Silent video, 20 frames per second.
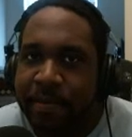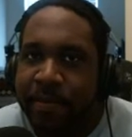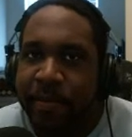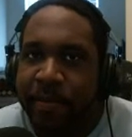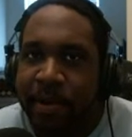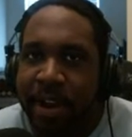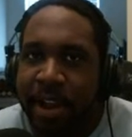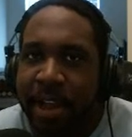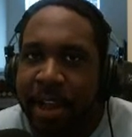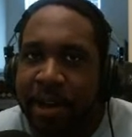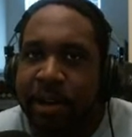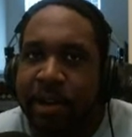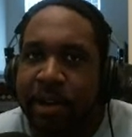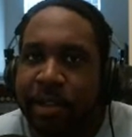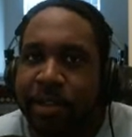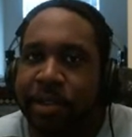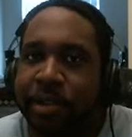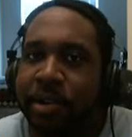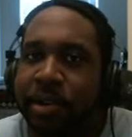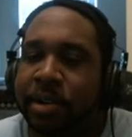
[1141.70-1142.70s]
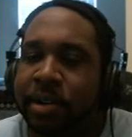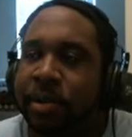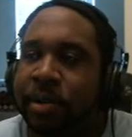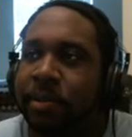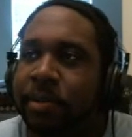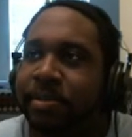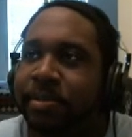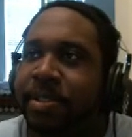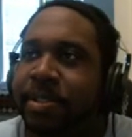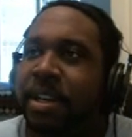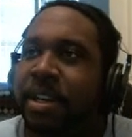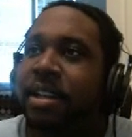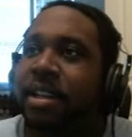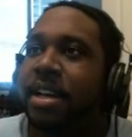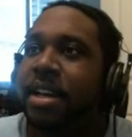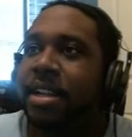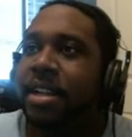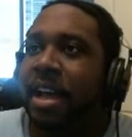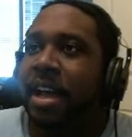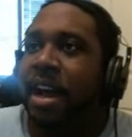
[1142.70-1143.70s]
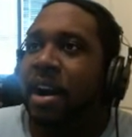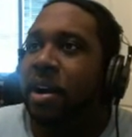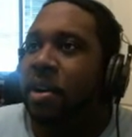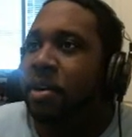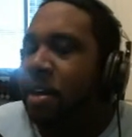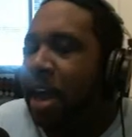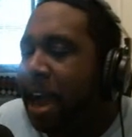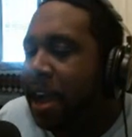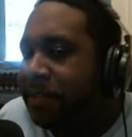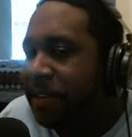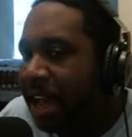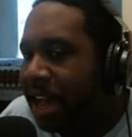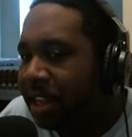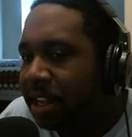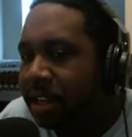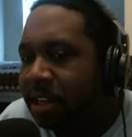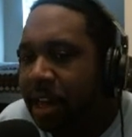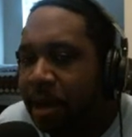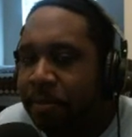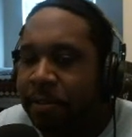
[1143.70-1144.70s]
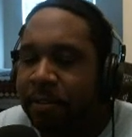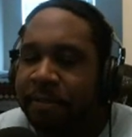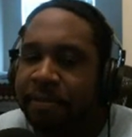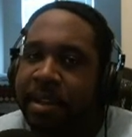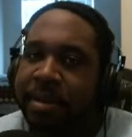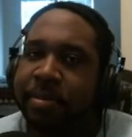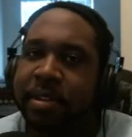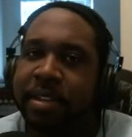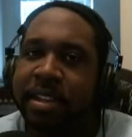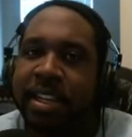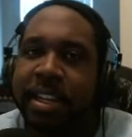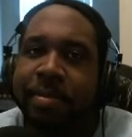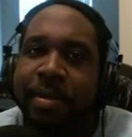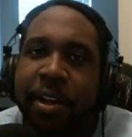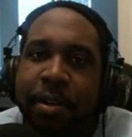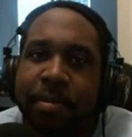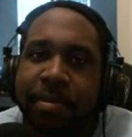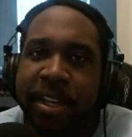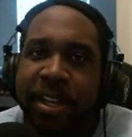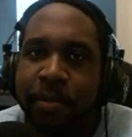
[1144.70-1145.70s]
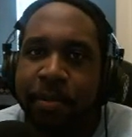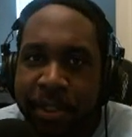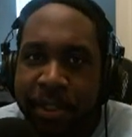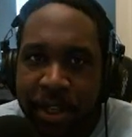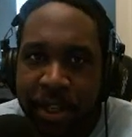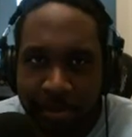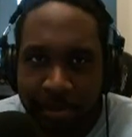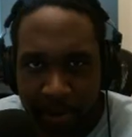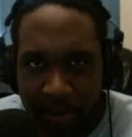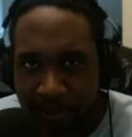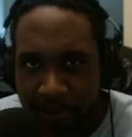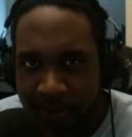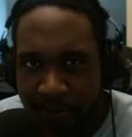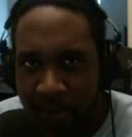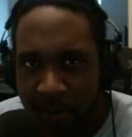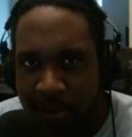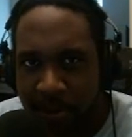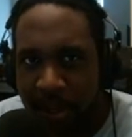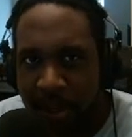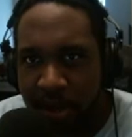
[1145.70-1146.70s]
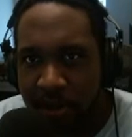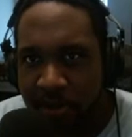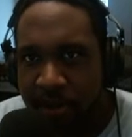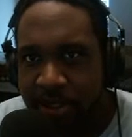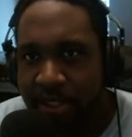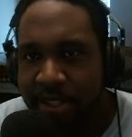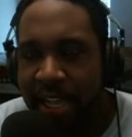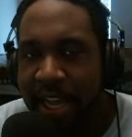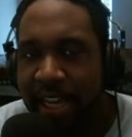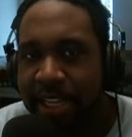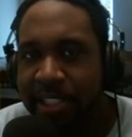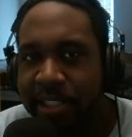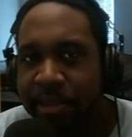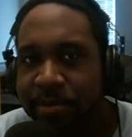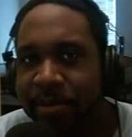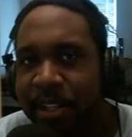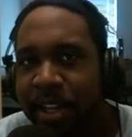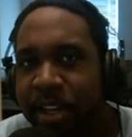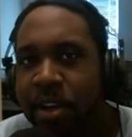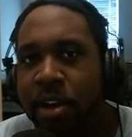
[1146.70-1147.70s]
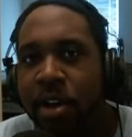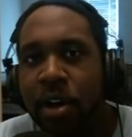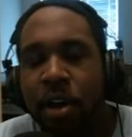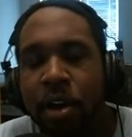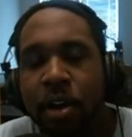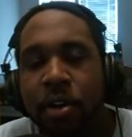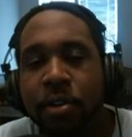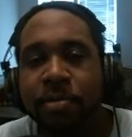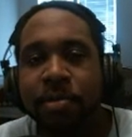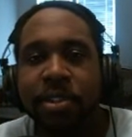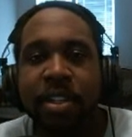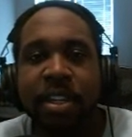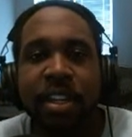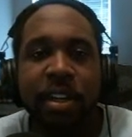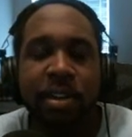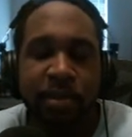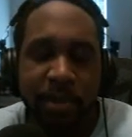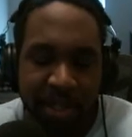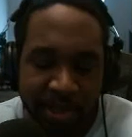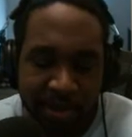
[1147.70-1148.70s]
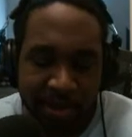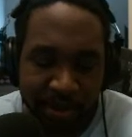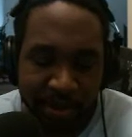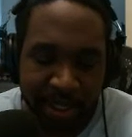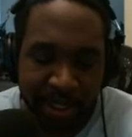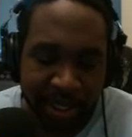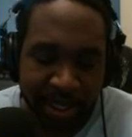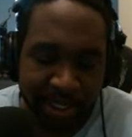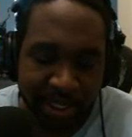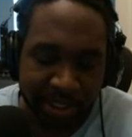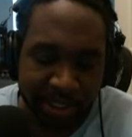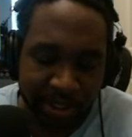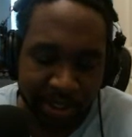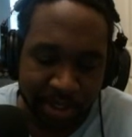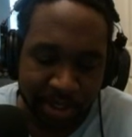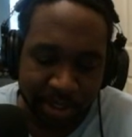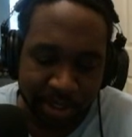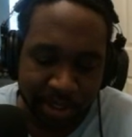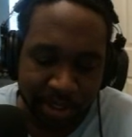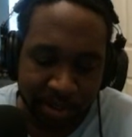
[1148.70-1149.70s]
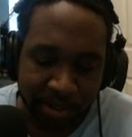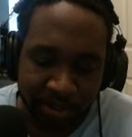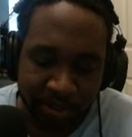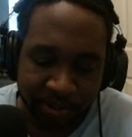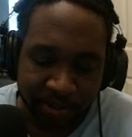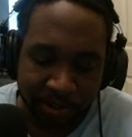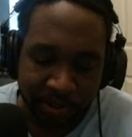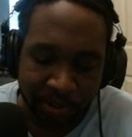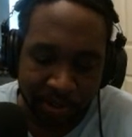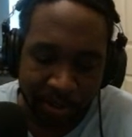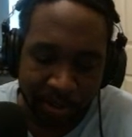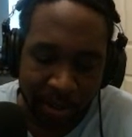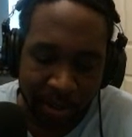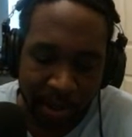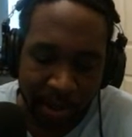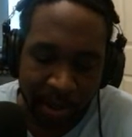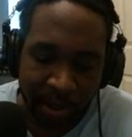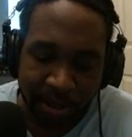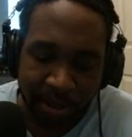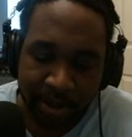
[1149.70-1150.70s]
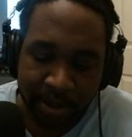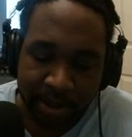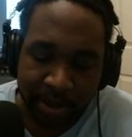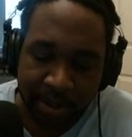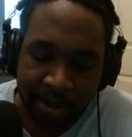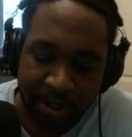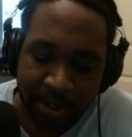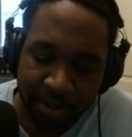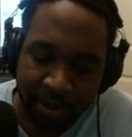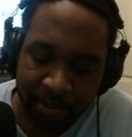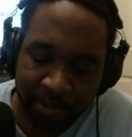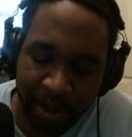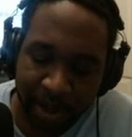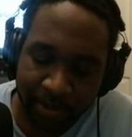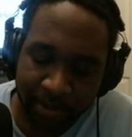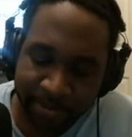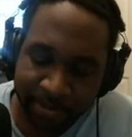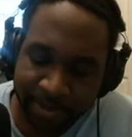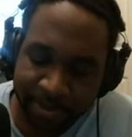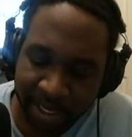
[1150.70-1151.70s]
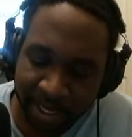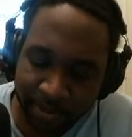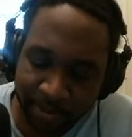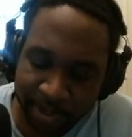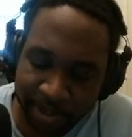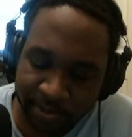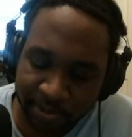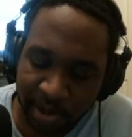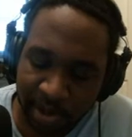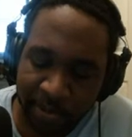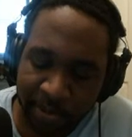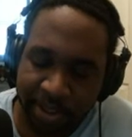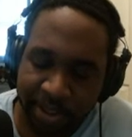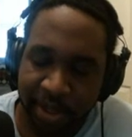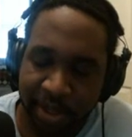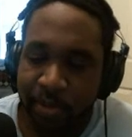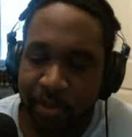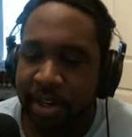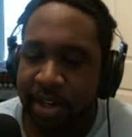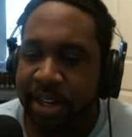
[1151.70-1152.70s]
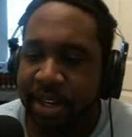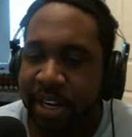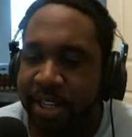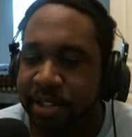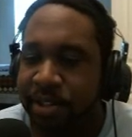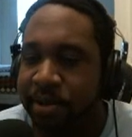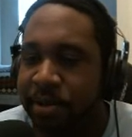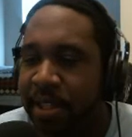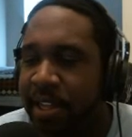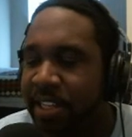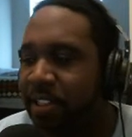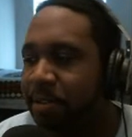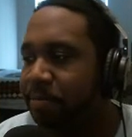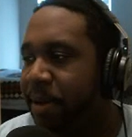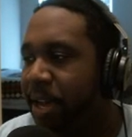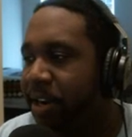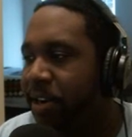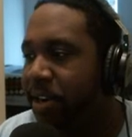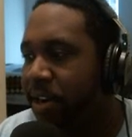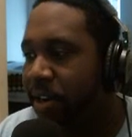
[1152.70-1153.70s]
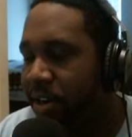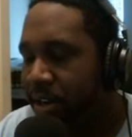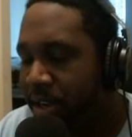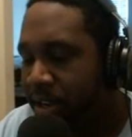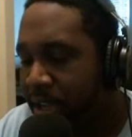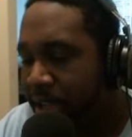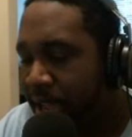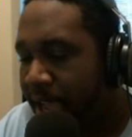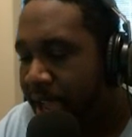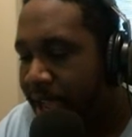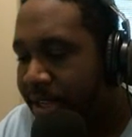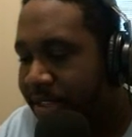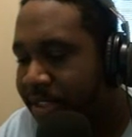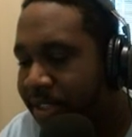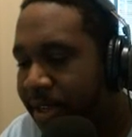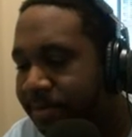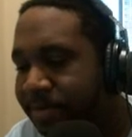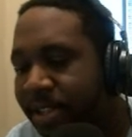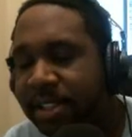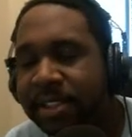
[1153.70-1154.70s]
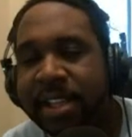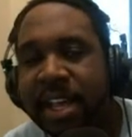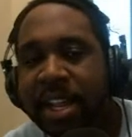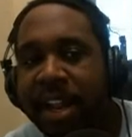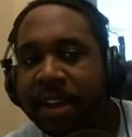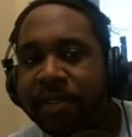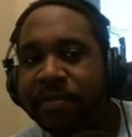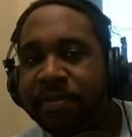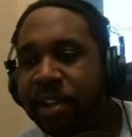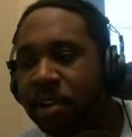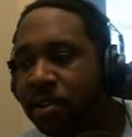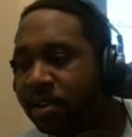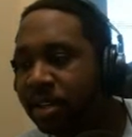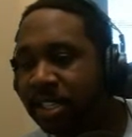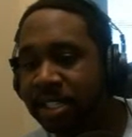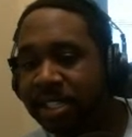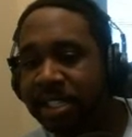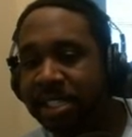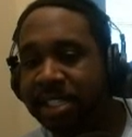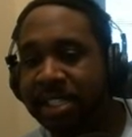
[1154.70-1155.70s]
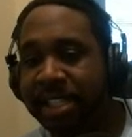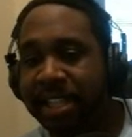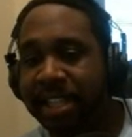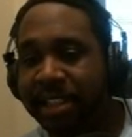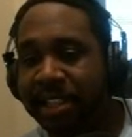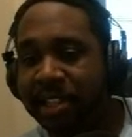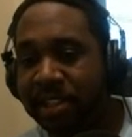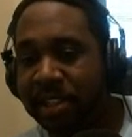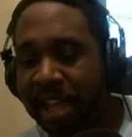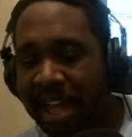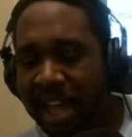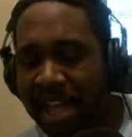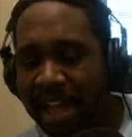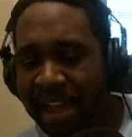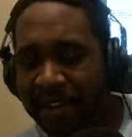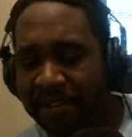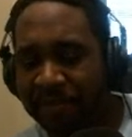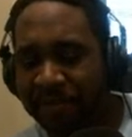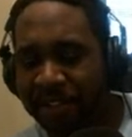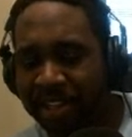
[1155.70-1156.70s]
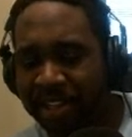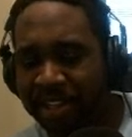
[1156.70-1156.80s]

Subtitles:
way on their website. Now, I've had a couple of people email me with their portfolios and ask them like, oh, Malik, what do you think I should do for my website? What's wrong with it? What could I do that's better? And something that I've noticed is that they'll have like a